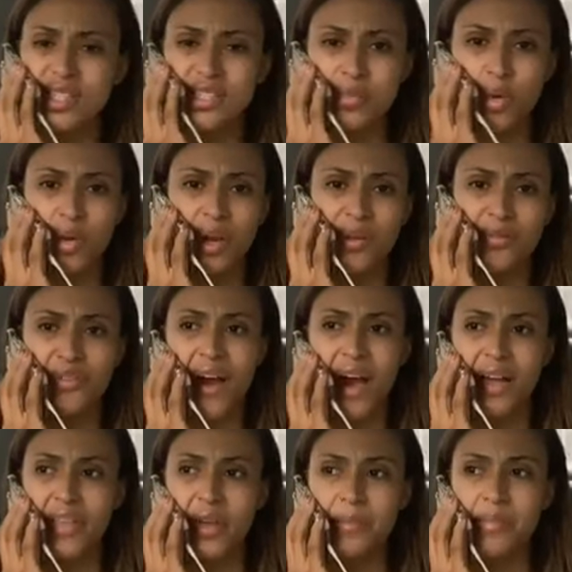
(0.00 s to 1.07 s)
this morning,
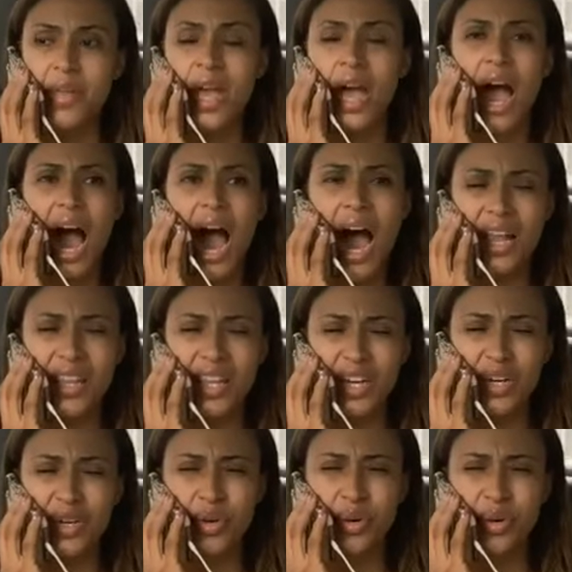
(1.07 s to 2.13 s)
Father.
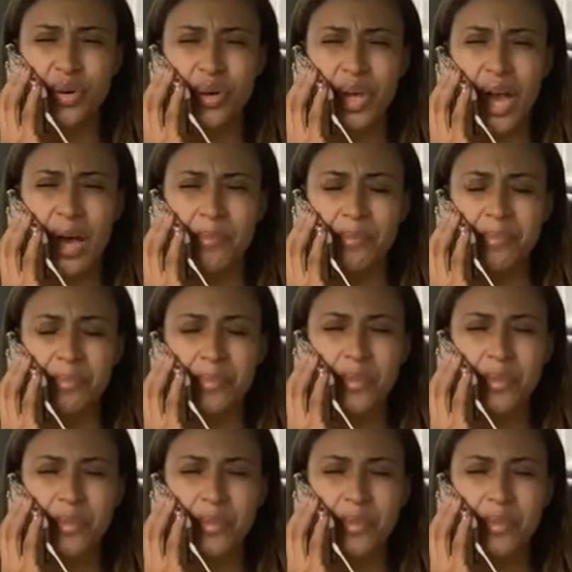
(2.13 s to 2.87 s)
Hallelujah.